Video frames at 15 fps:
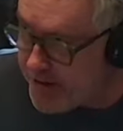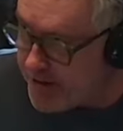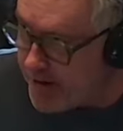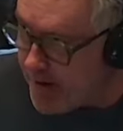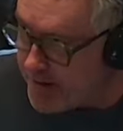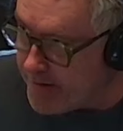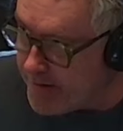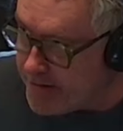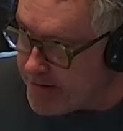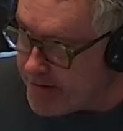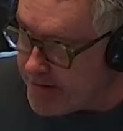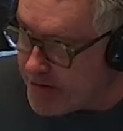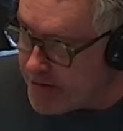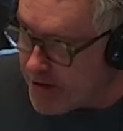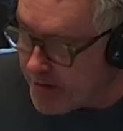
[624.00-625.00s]
here on
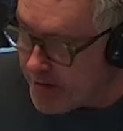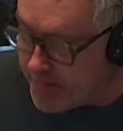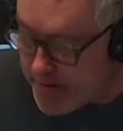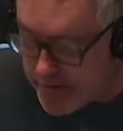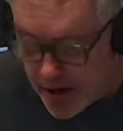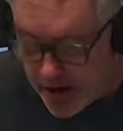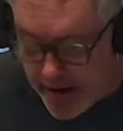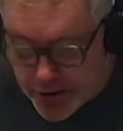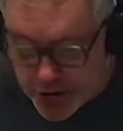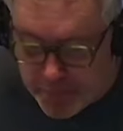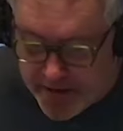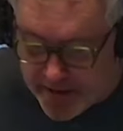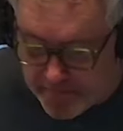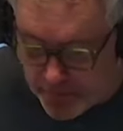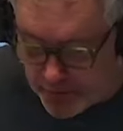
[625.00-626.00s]
WGR. I'm Mike Schopp, and